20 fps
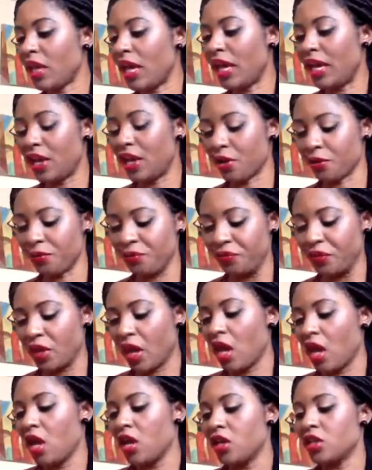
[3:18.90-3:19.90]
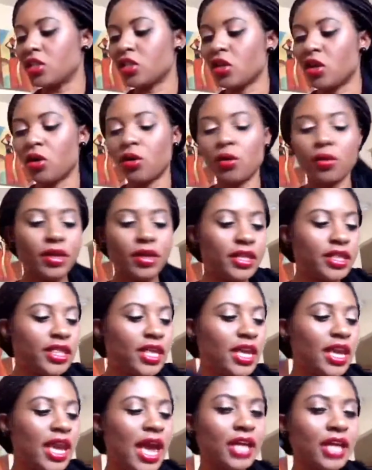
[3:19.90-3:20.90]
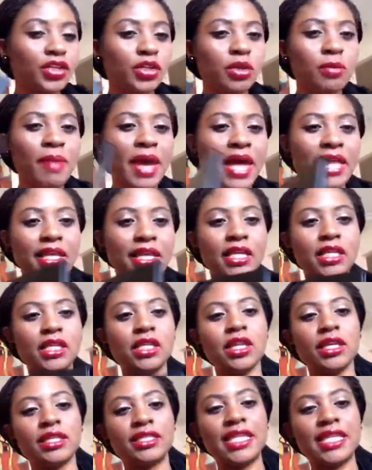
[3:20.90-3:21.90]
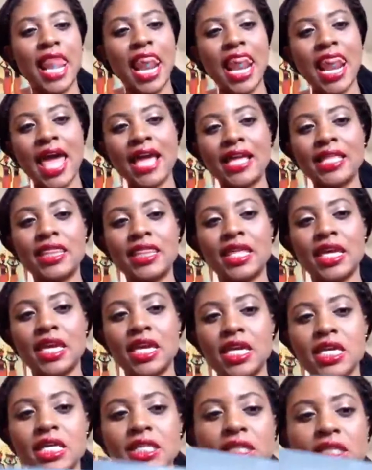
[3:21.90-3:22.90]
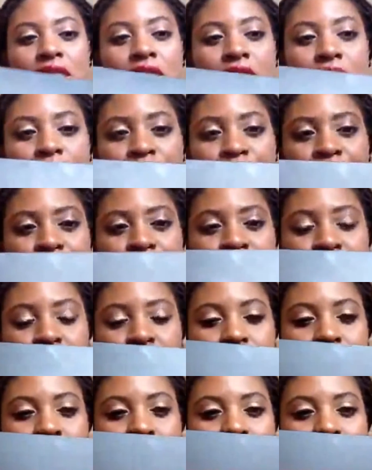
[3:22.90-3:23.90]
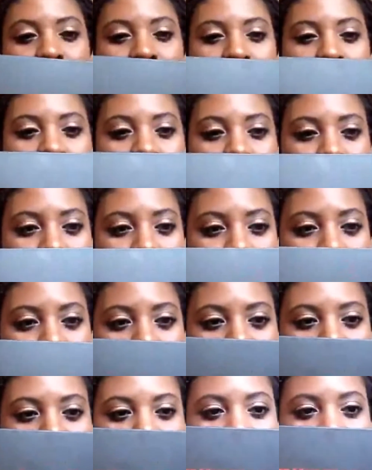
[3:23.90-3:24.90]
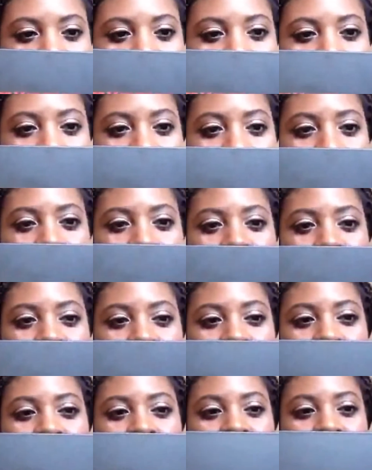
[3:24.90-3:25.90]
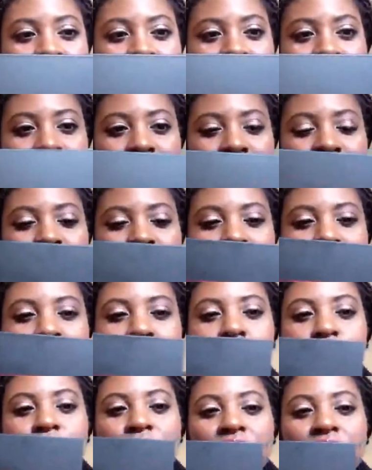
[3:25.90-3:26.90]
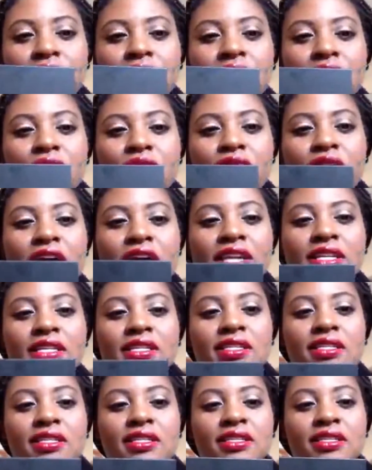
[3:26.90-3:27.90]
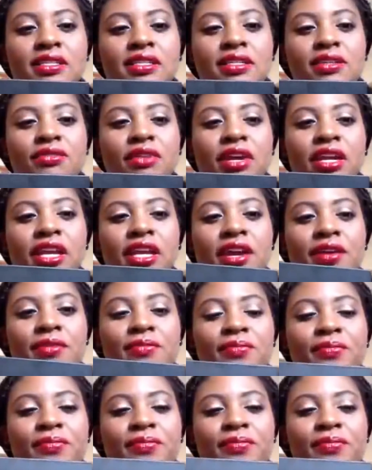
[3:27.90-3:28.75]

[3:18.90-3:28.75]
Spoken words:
Anyhow, so the actual palette looks like this. It has Morphe Kathleen Lights written in red right here.